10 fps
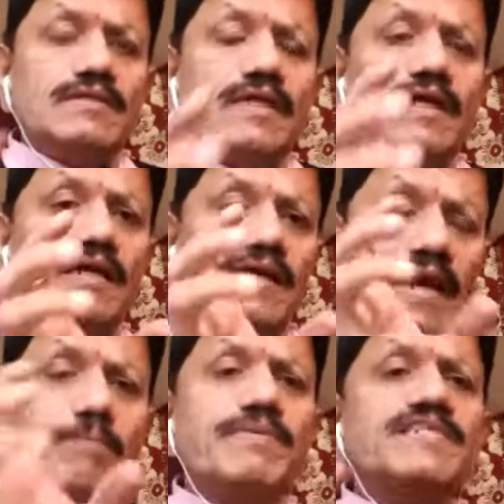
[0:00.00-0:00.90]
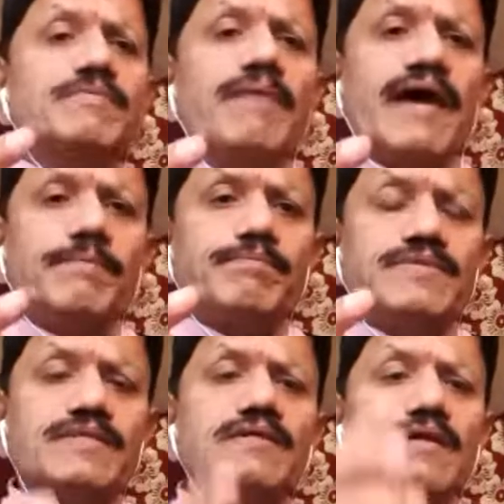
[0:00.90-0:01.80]
the campus
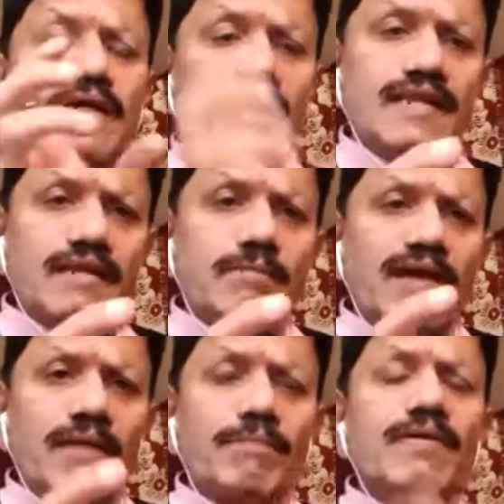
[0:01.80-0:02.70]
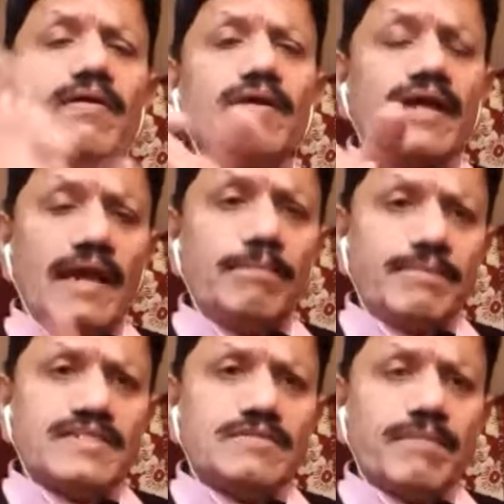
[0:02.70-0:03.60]
maps, career map,
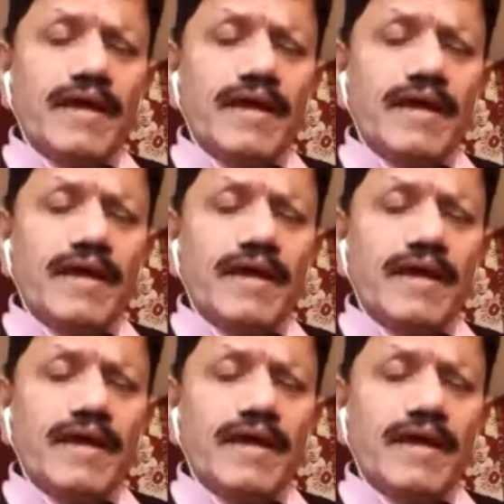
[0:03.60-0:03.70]
campus